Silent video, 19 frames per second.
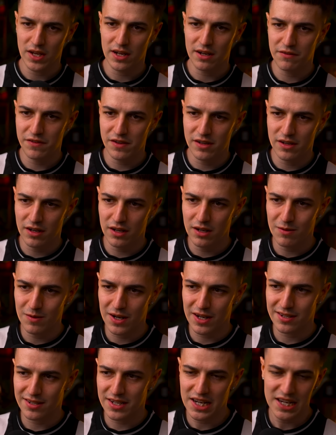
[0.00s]
Had a vindaloo
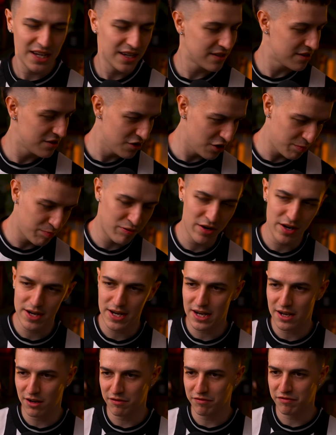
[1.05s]
last night, it's not
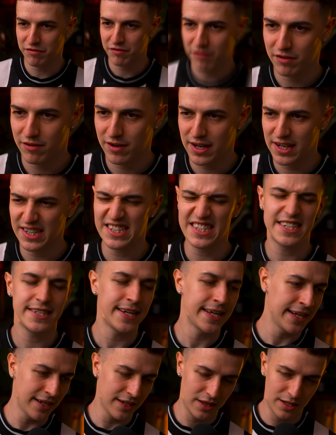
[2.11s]
pretty, love, right? It's
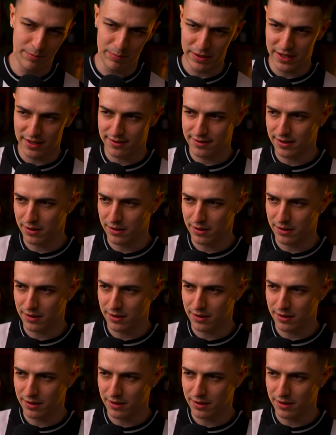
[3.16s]
stinking the place